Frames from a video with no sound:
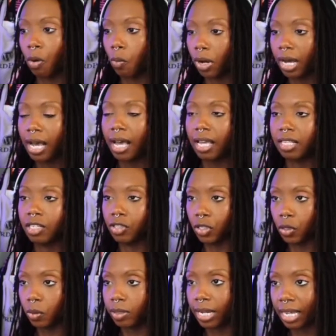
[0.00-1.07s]
I want to
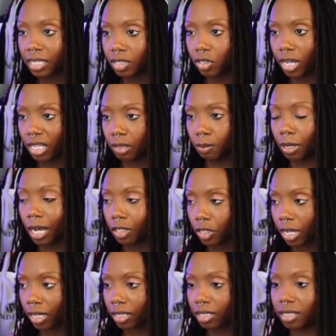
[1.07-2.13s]
do a Next.js
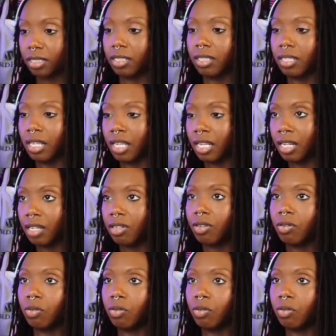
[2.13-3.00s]
project and